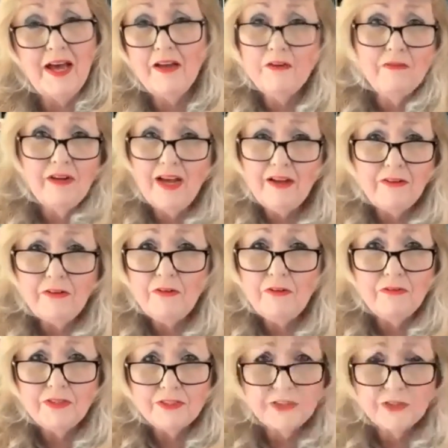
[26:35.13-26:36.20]
how do you
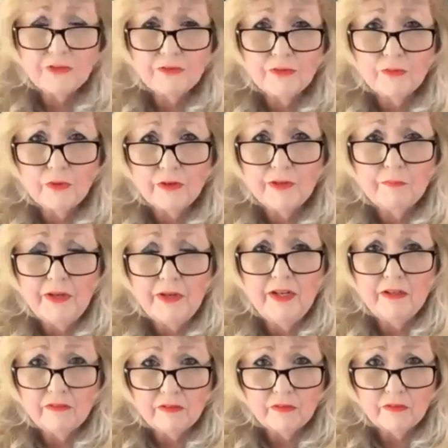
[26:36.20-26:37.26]
know these children were
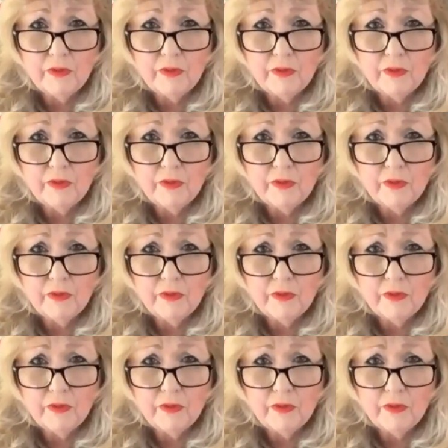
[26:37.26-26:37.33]
impaled?